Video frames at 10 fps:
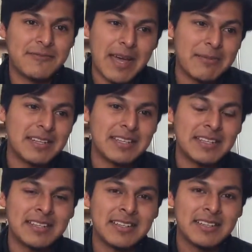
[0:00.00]
Family,
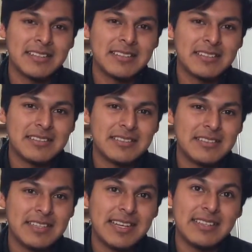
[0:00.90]
and
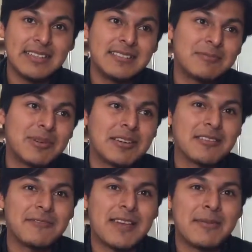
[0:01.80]
he is part of
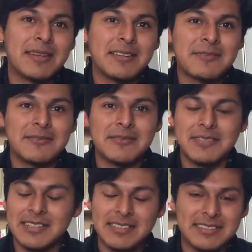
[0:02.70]
the family.
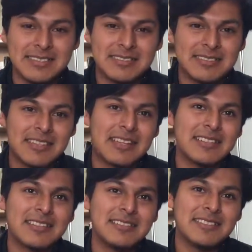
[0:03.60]
It's
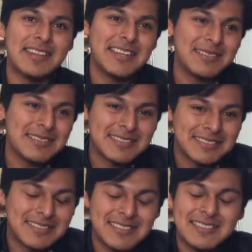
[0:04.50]
not undeniable.
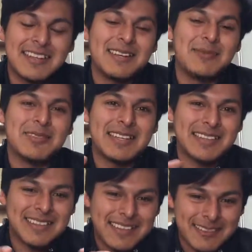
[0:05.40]
It's undeniable that
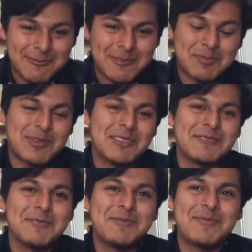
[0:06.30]
we're part of a